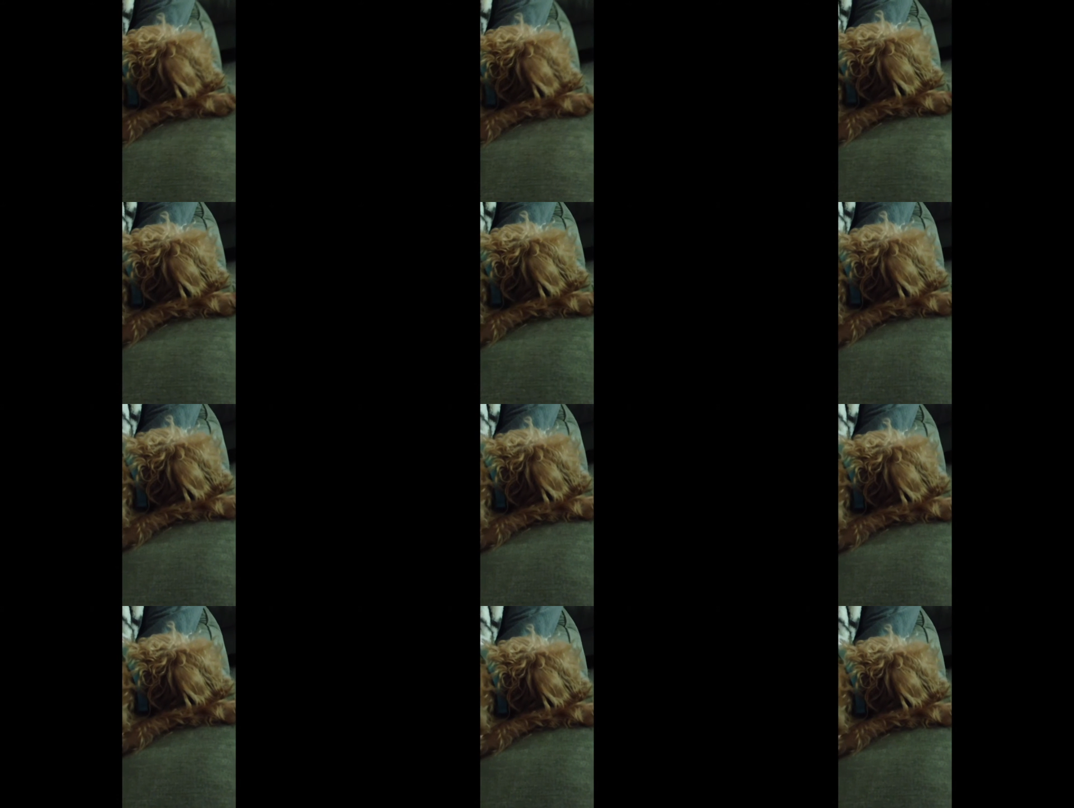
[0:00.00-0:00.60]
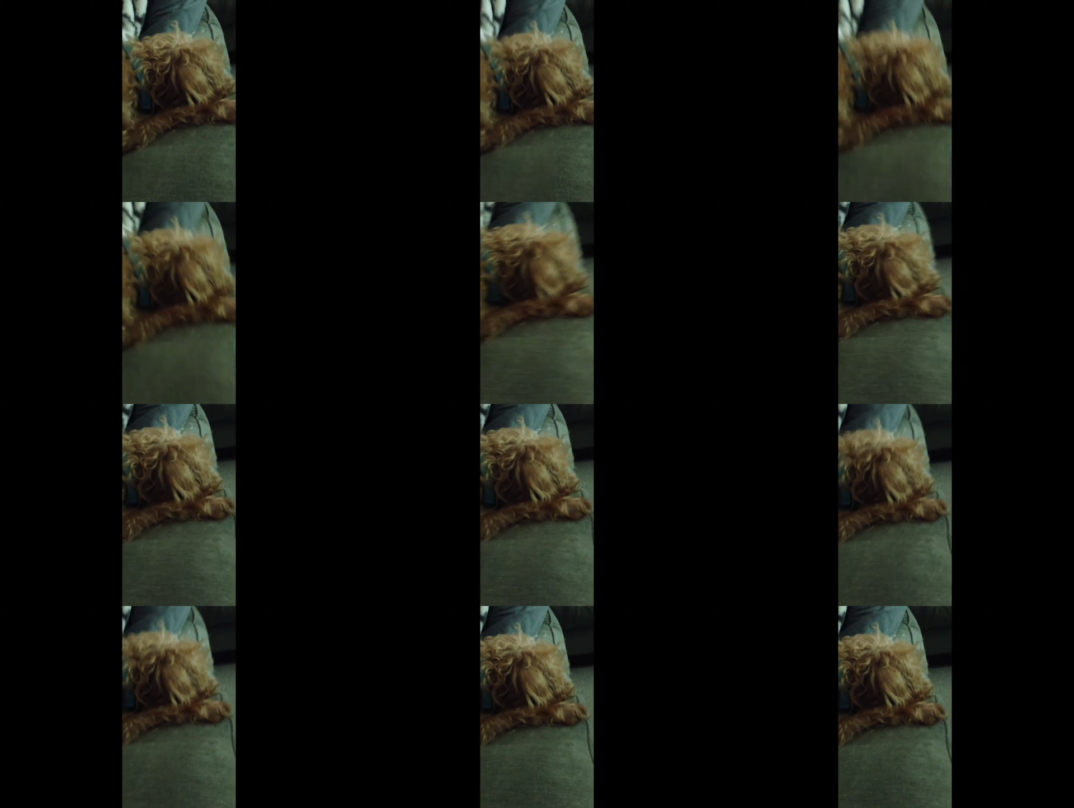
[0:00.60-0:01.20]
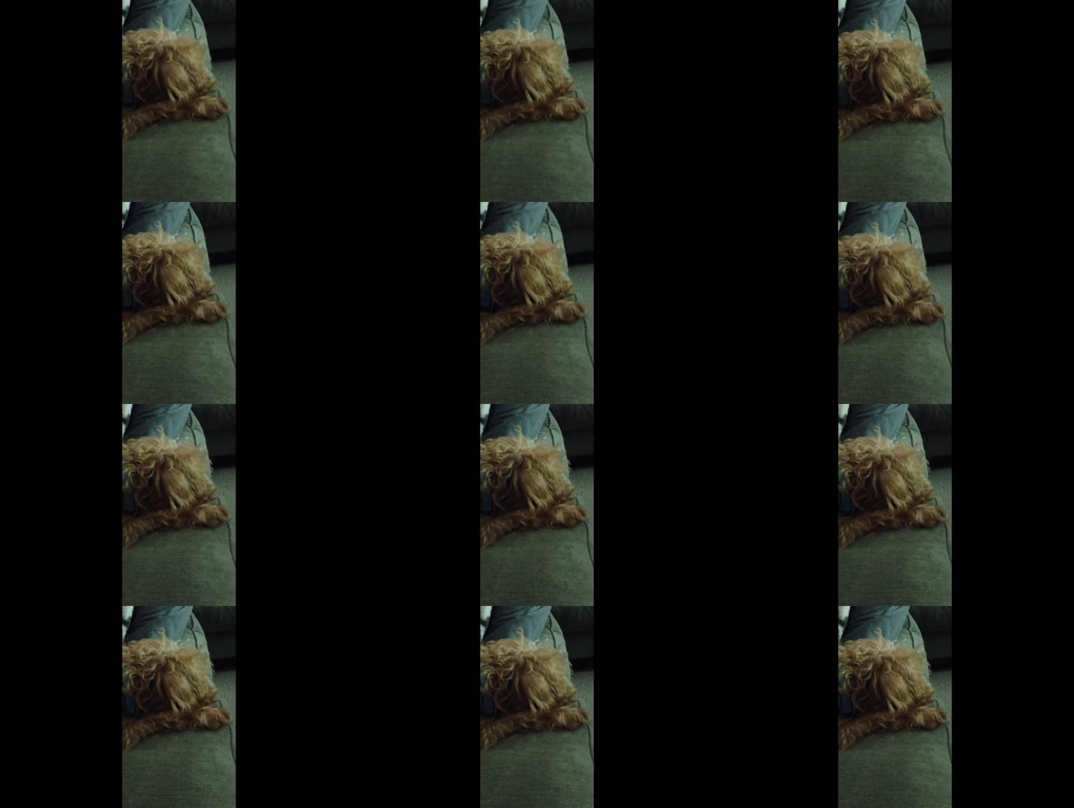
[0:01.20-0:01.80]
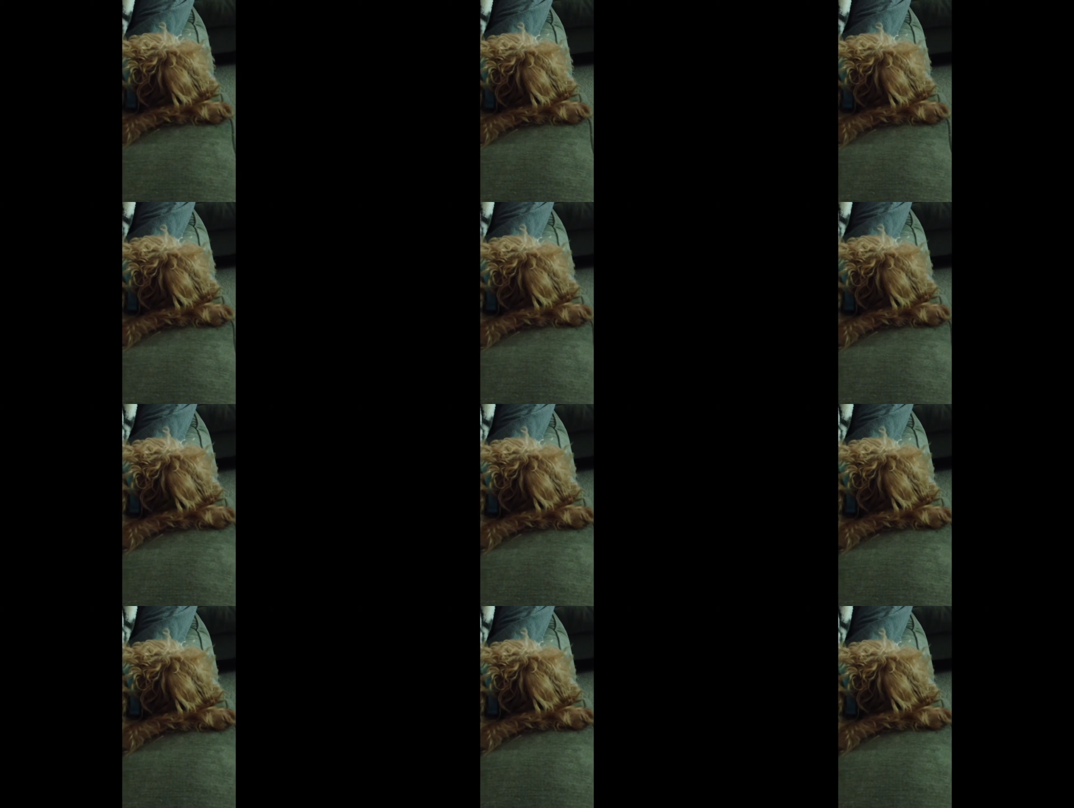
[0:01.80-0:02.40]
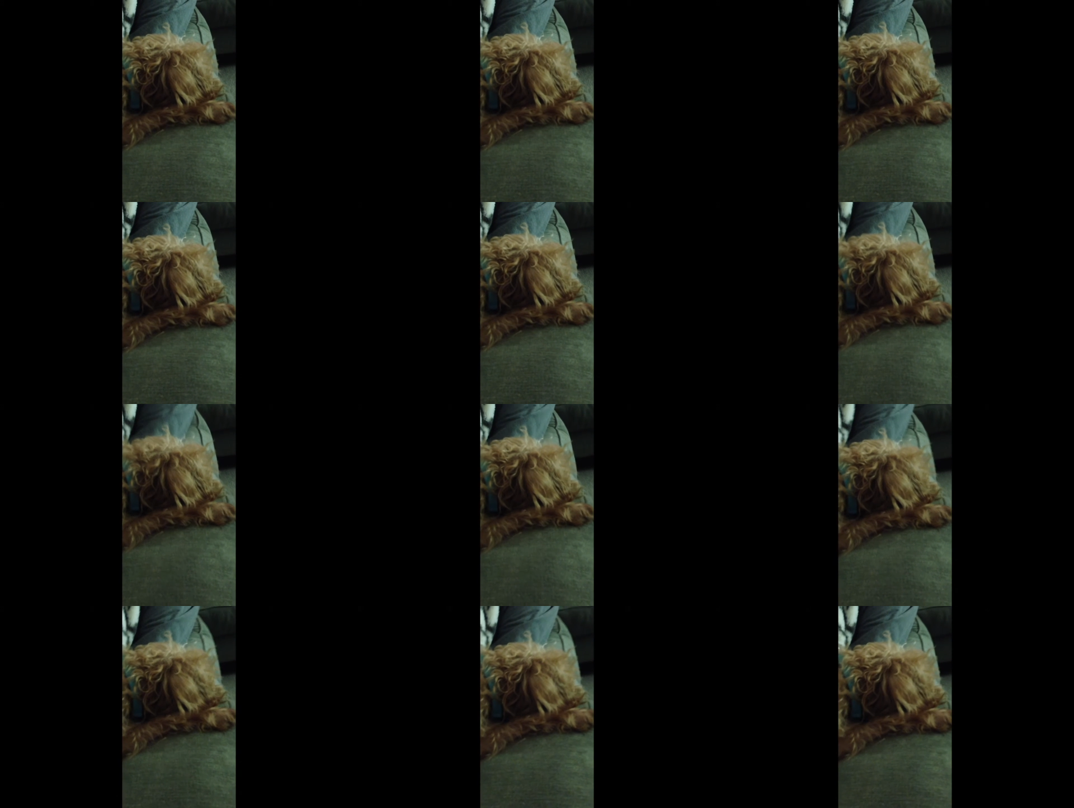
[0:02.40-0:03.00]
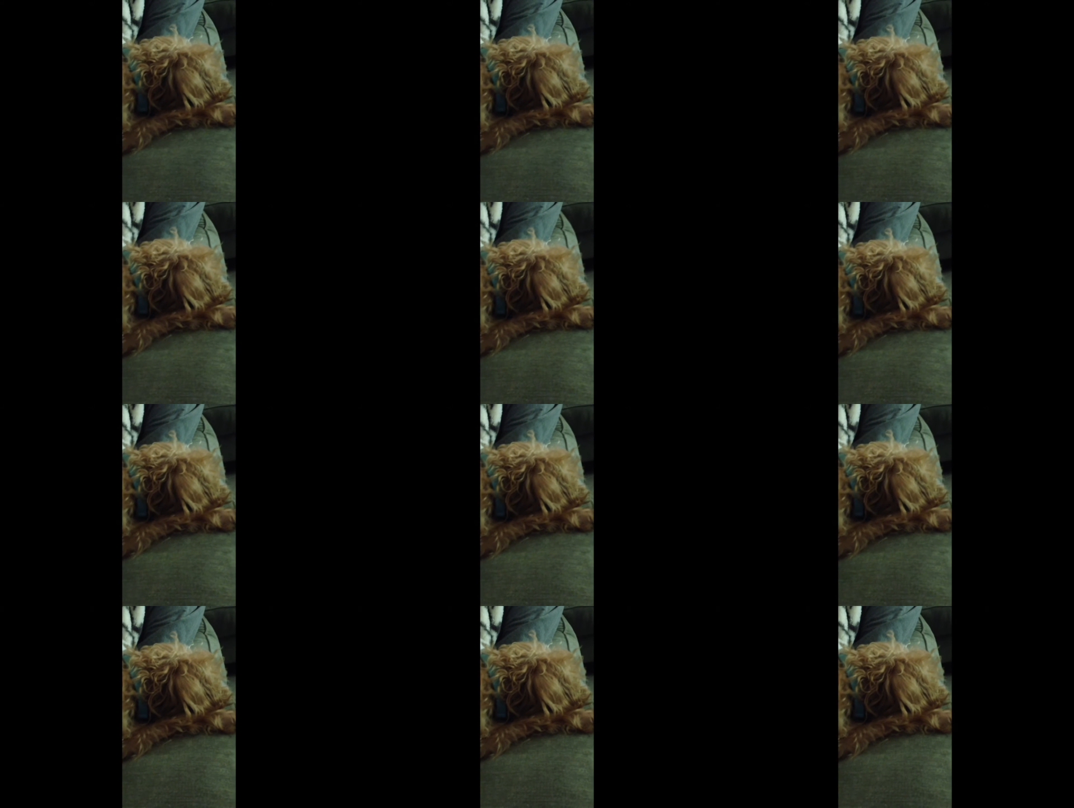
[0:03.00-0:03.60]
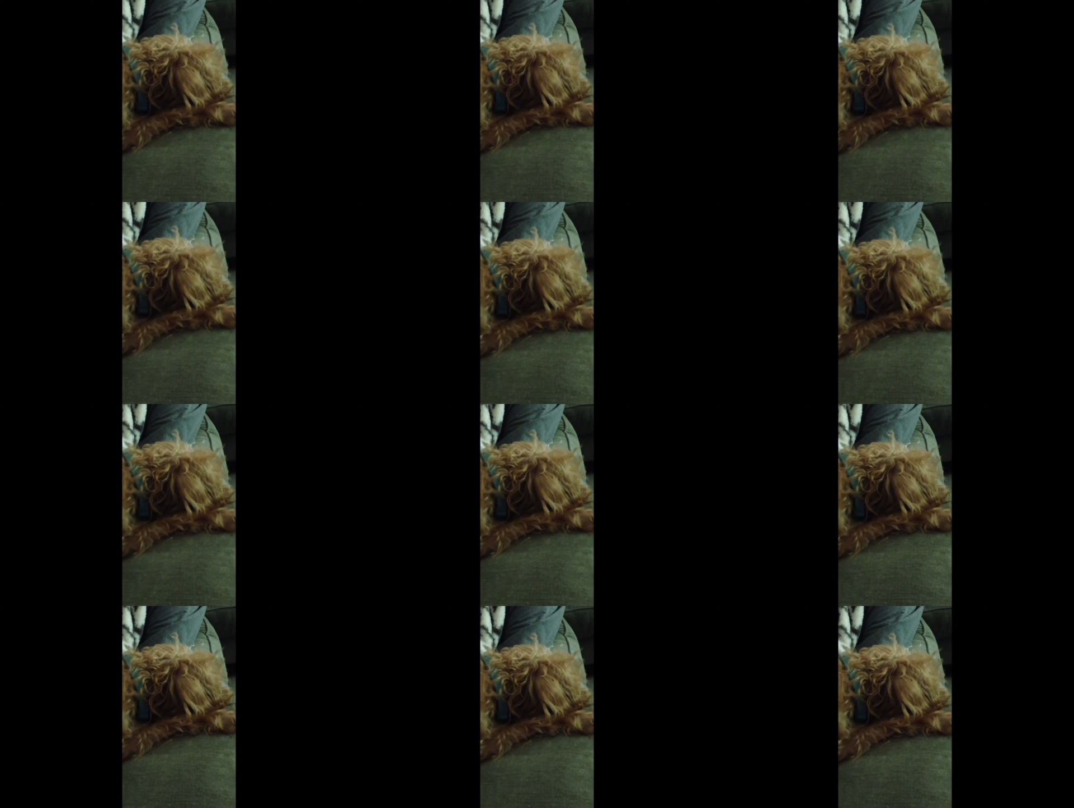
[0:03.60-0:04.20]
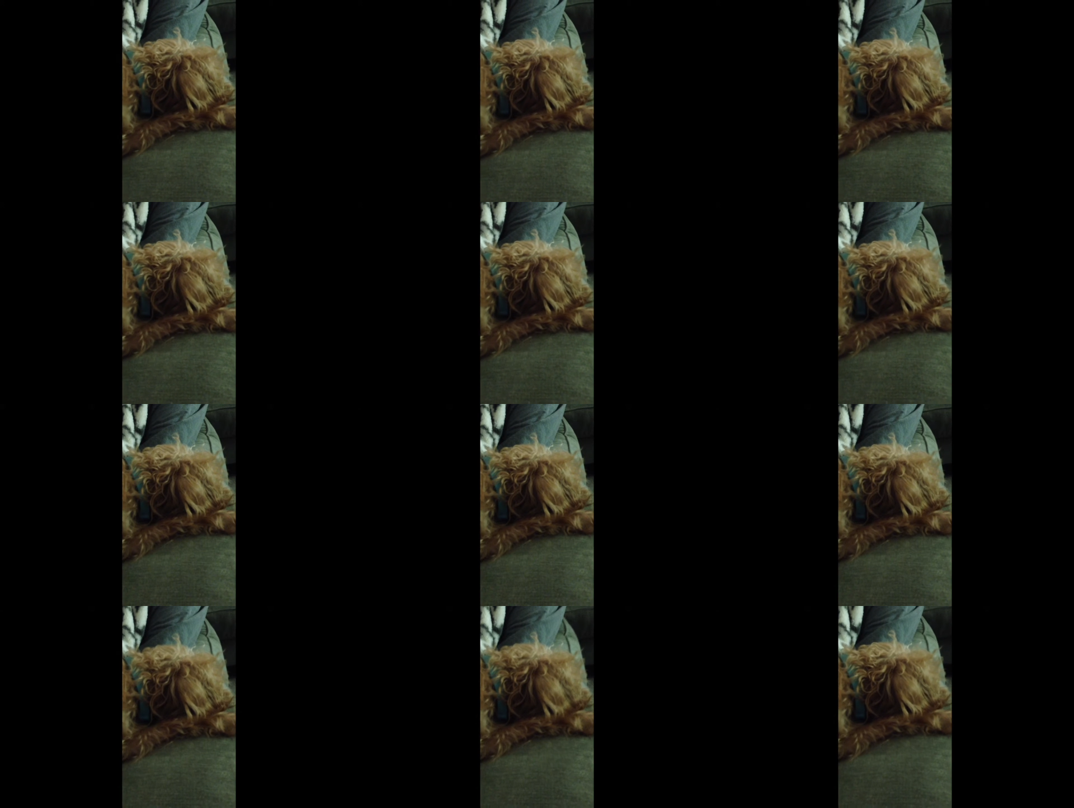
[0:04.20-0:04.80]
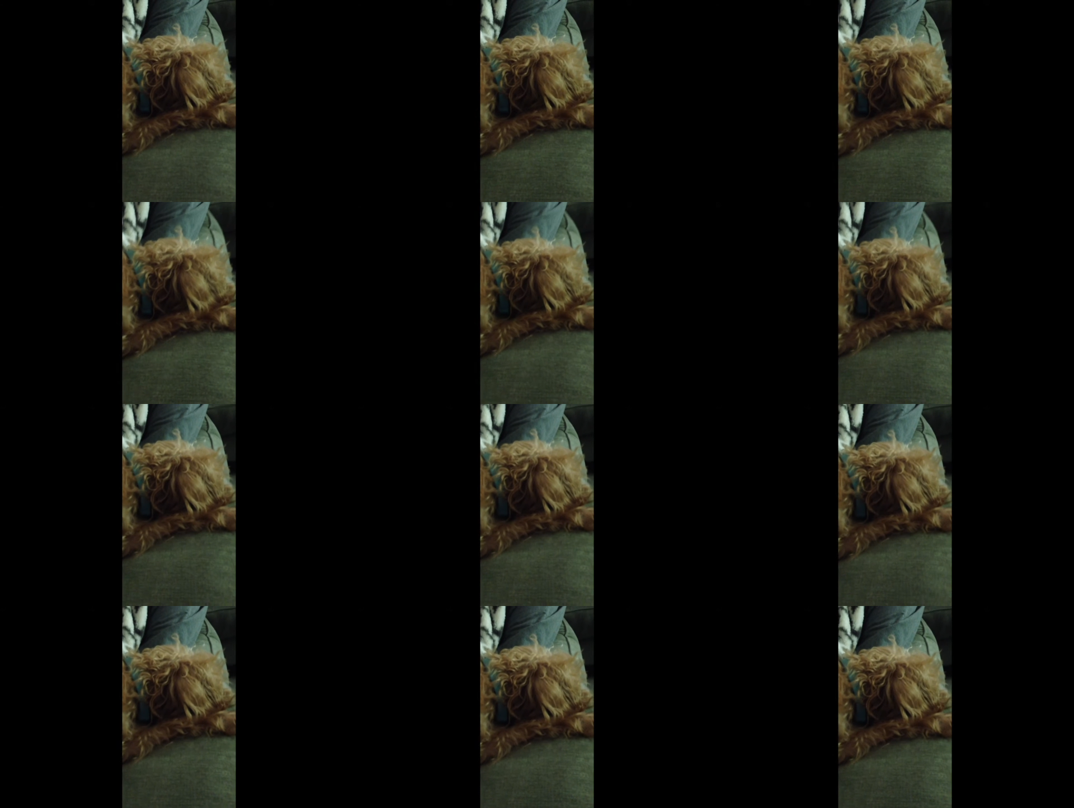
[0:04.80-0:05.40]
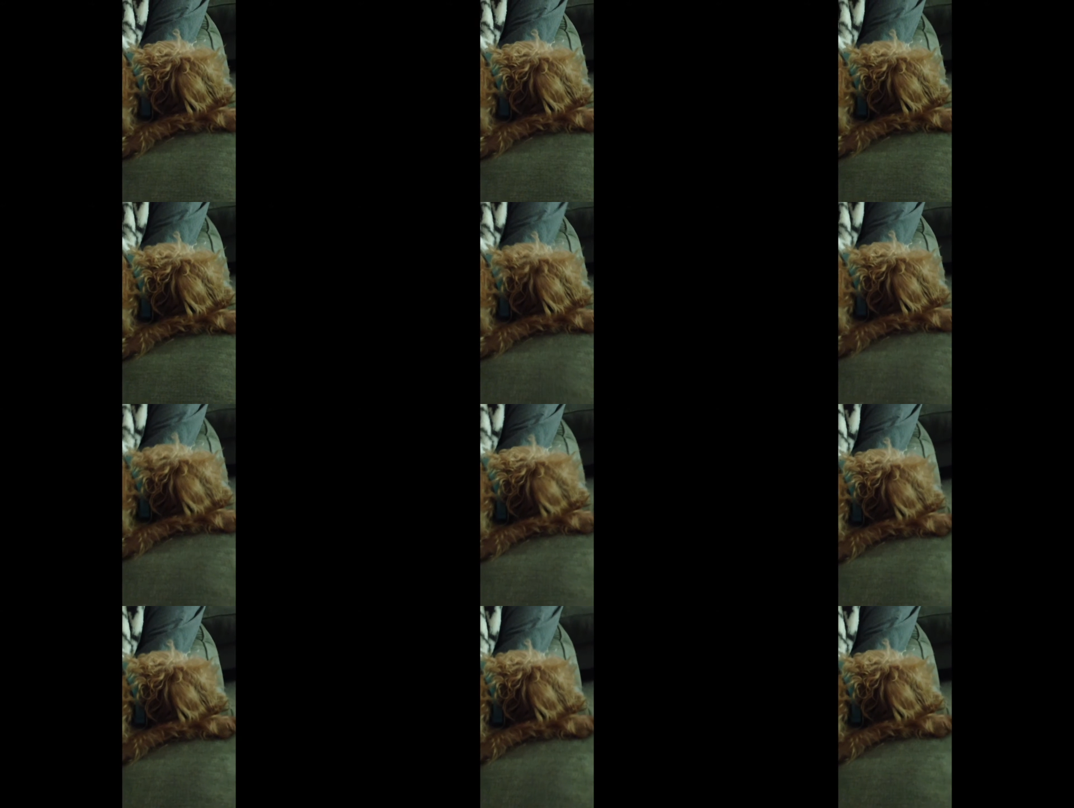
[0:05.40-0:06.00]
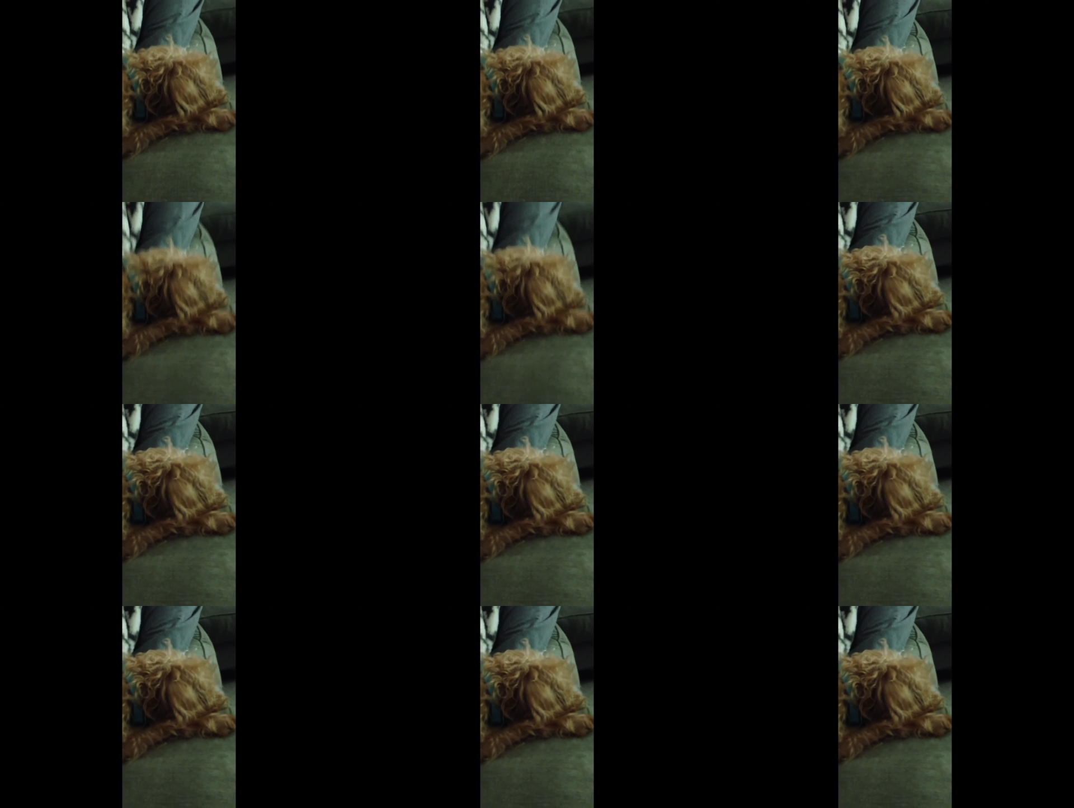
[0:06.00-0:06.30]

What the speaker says: (no speaker visible)